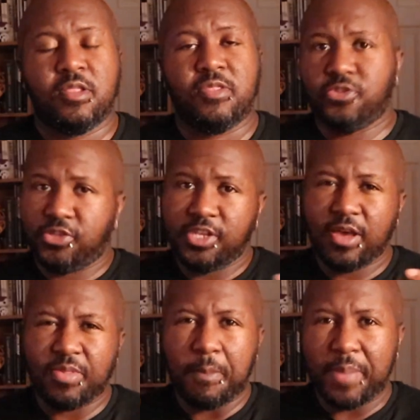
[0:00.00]
Do you see
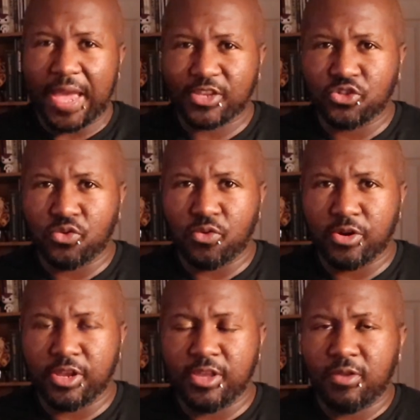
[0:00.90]
how the
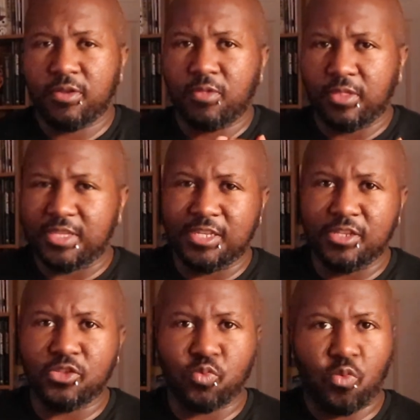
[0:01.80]
backstory
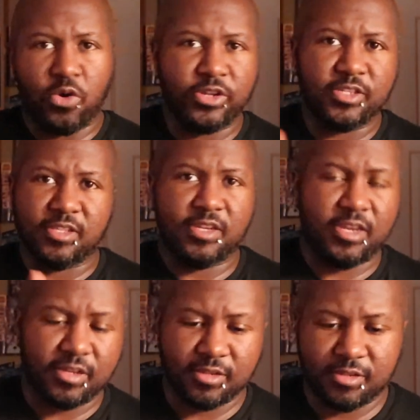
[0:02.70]
leads one to the
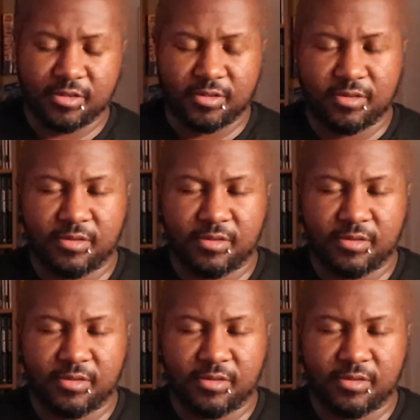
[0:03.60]
next?